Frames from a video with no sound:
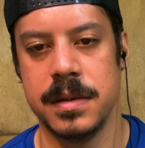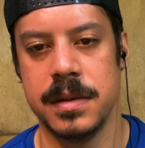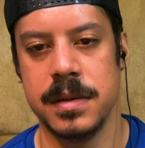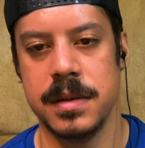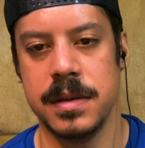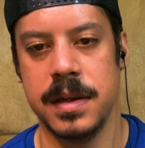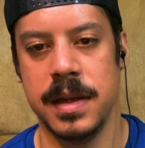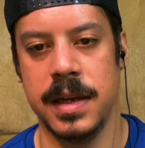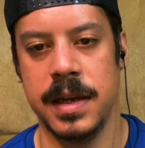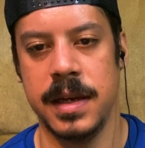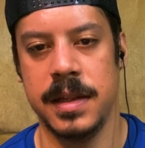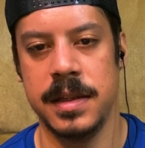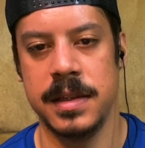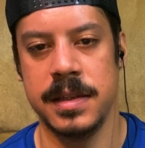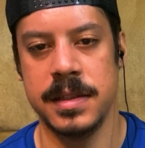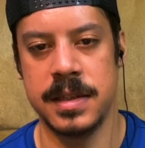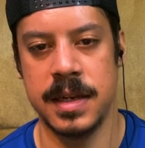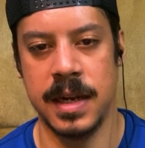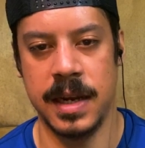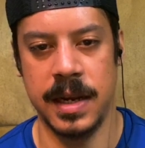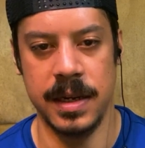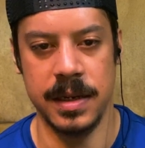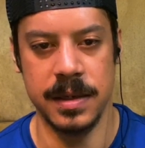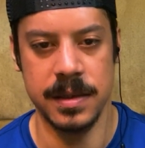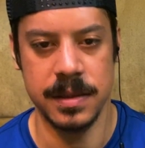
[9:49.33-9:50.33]
The hell is
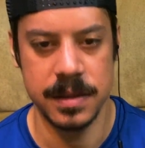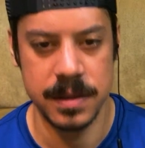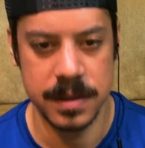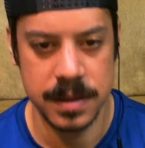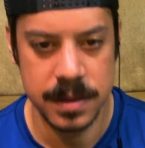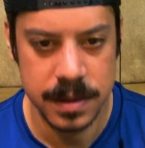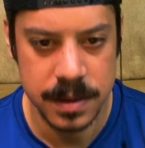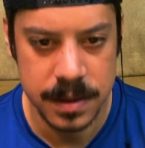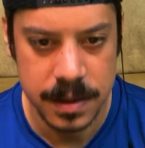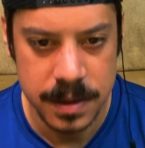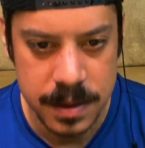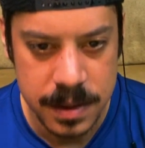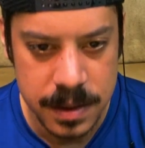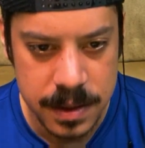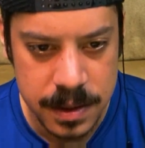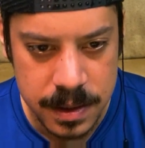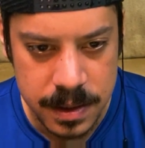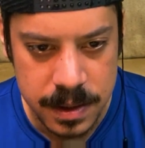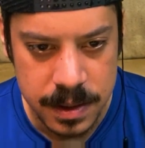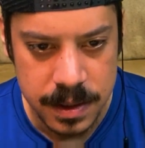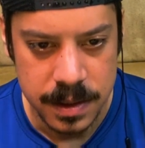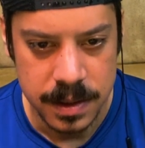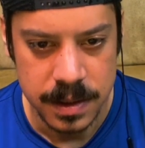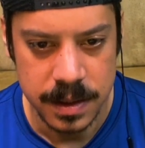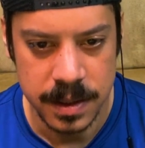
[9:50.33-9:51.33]
that?
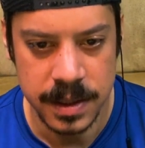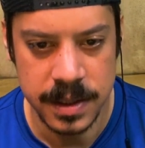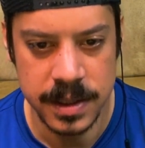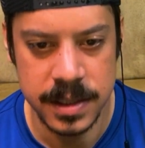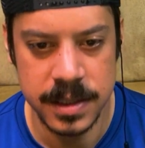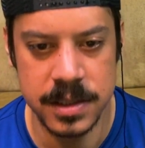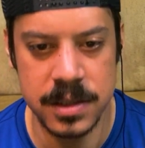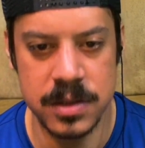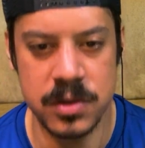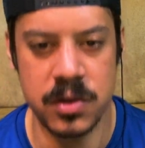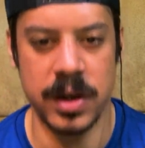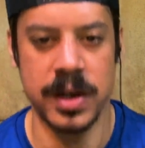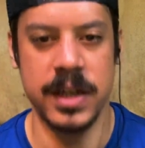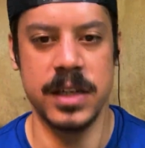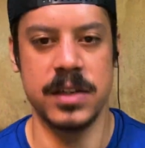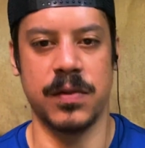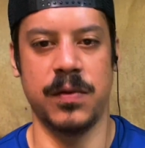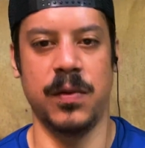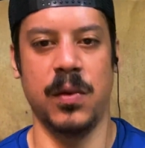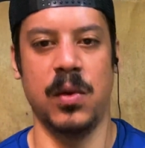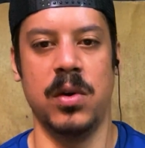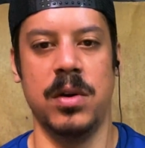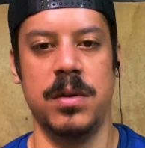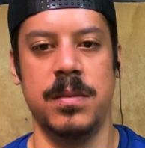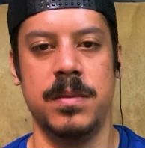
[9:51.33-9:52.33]
Did he just
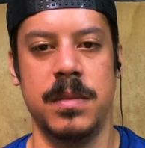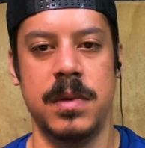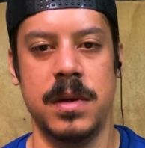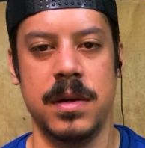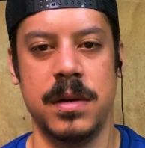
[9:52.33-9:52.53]
transform?